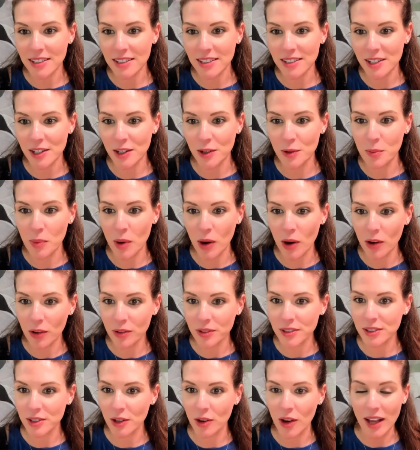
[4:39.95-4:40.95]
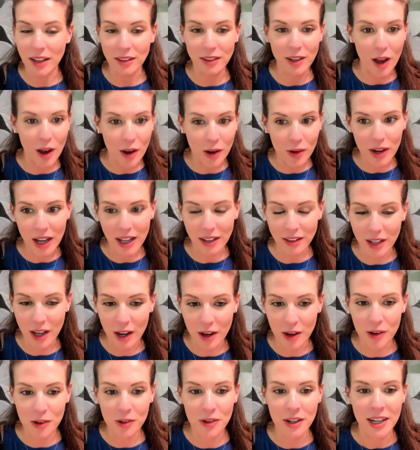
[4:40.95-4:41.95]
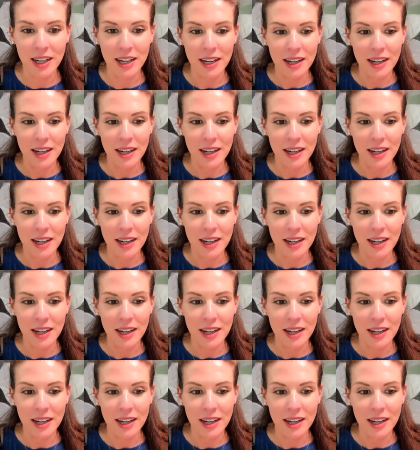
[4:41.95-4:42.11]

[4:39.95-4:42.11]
see you both. So hello.